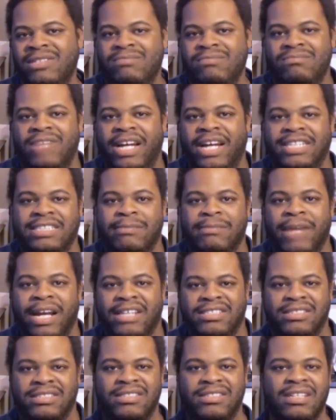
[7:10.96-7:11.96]
Nice
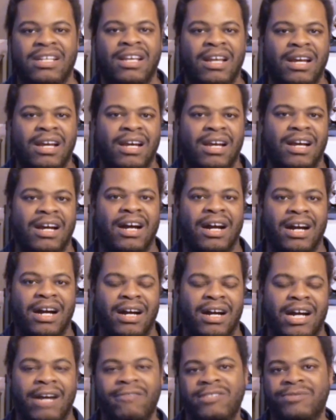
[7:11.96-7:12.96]
match.
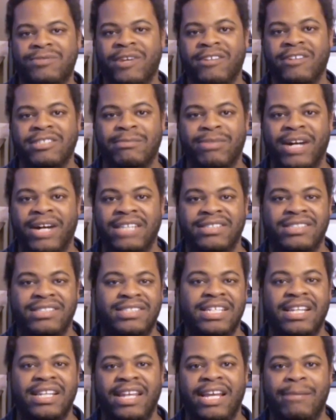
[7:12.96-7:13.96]
I was very surprised that
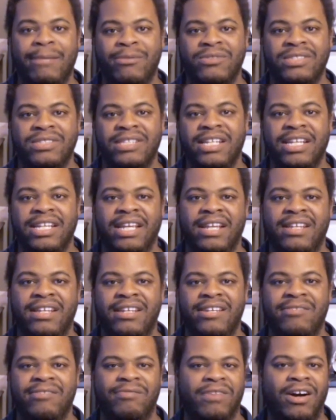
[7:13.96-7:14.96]
Dean Ambrose didn't get
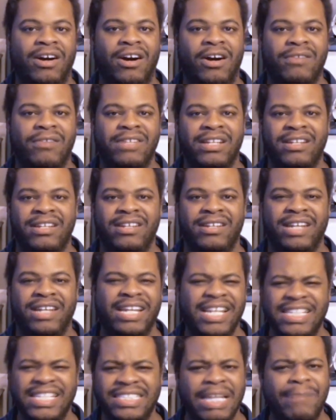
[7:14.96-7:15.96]
involved in
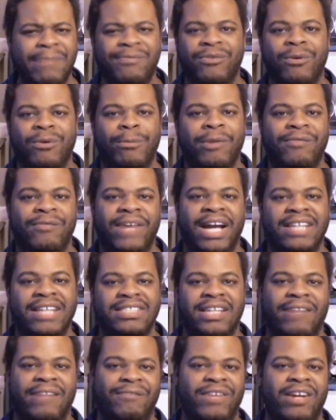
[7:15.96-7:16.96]
any shape, form, or
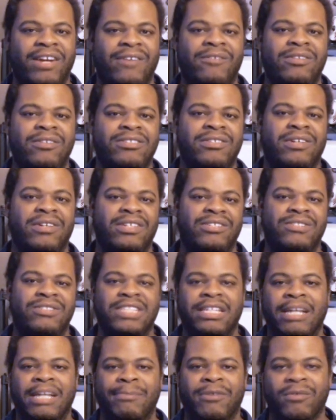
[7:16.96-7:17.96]
fashion. I figured he was going to do
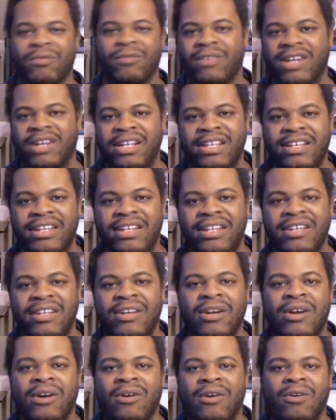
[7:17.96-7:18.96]
some type of run-in
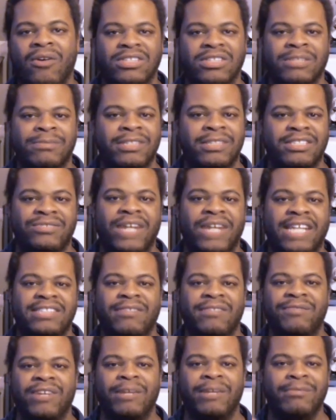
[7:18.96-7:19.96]
or some
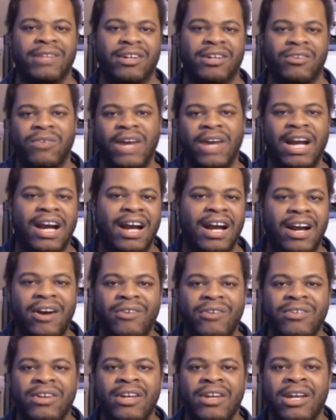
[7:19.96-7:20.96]
distraction from the
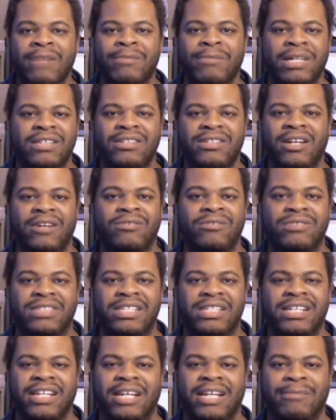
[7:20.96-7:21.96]
crowd. But no,
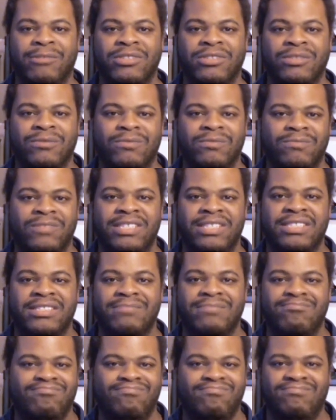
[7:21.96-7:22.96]
Dean Ambrose
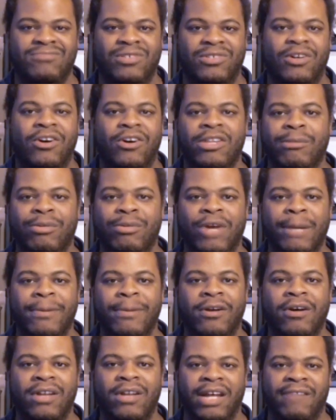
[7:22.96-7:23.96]
wasn't on the program
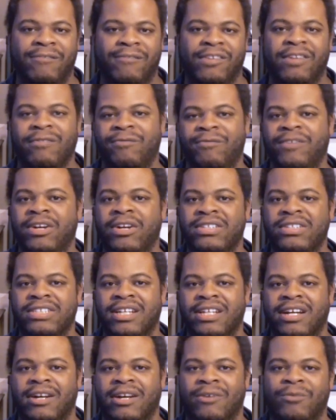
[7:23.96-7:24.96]
at all. I figured
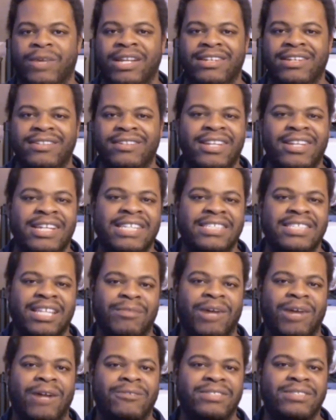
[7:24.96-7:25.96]
when
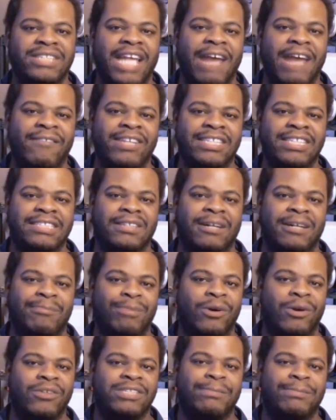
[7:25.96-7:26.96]
Seth Rollins was having his
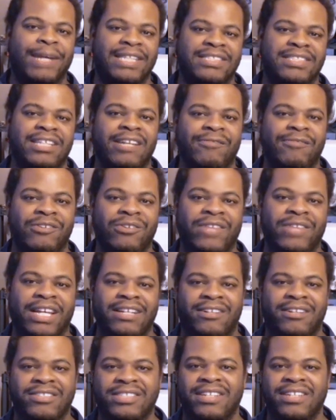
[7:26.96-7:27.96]
post-match interview
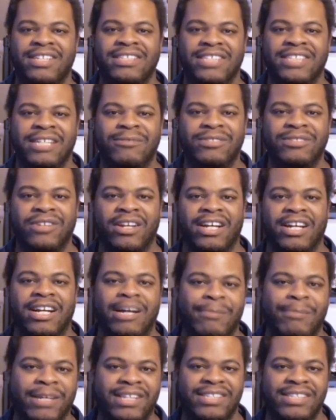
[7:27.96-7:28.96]
that all of a sudden Dean was going to
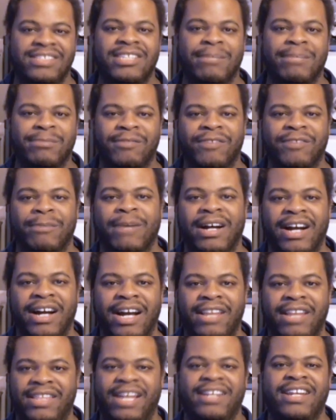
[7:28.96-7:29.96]
come in and jump from
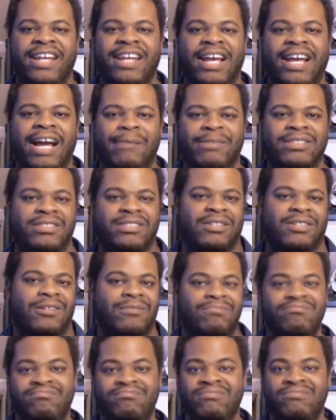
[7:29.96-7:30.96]
behind. That didn't happen.
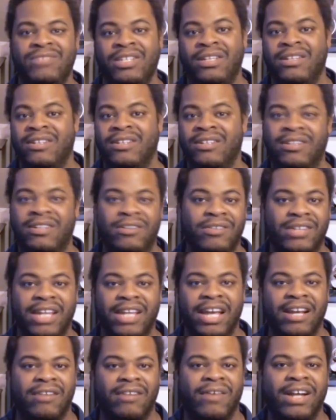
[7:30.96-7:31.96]
So,
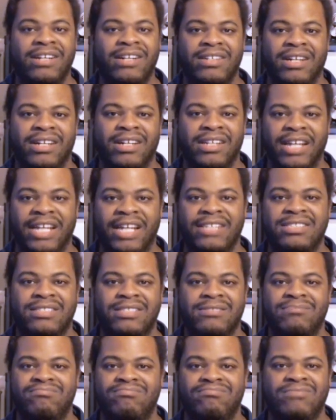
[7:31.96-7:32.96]
okay, great.
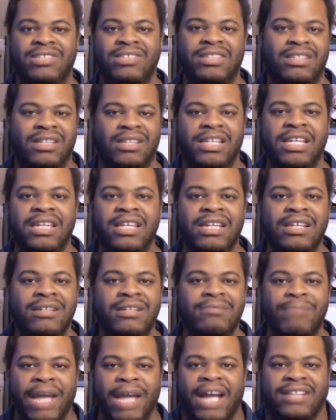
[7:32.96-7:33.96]
Nice,
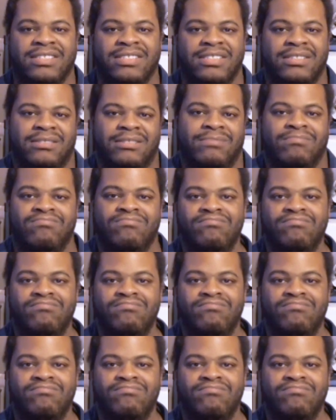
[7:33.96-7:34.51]
clean match.